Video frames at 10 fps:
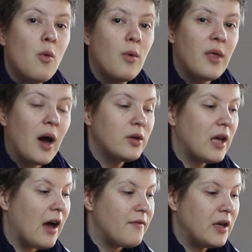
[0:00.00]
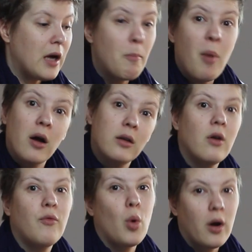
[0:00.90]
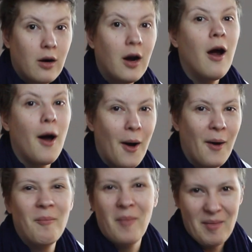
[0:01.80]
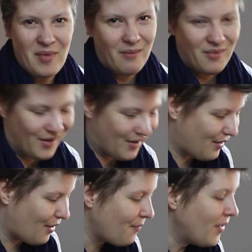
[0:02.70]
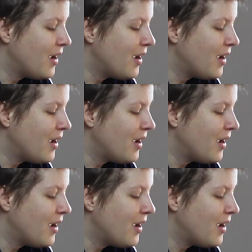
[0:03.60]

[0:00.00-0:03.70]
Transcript: without having a bucket of water on my paper, you know.